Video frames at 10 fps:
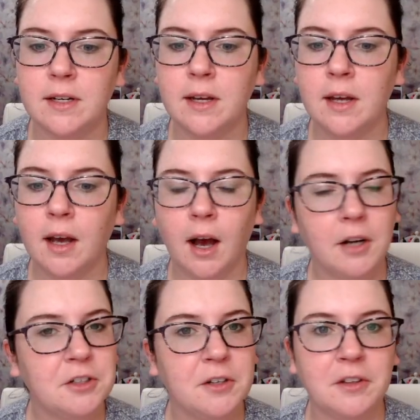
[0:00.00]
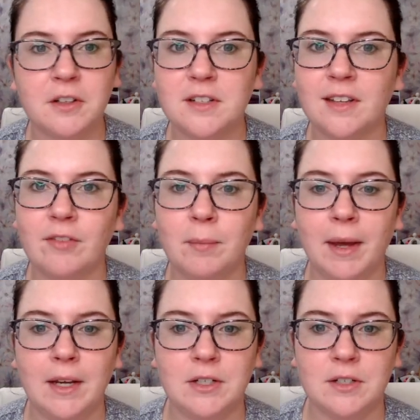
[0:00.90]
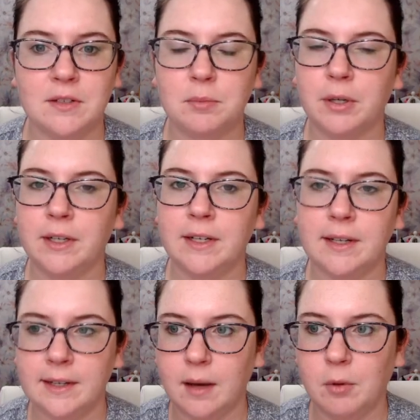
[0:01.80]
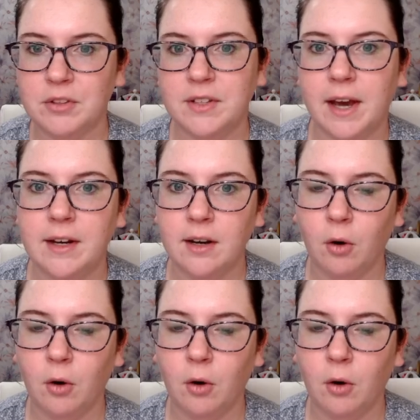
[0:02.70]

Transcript: 137 pages, print it double-sided,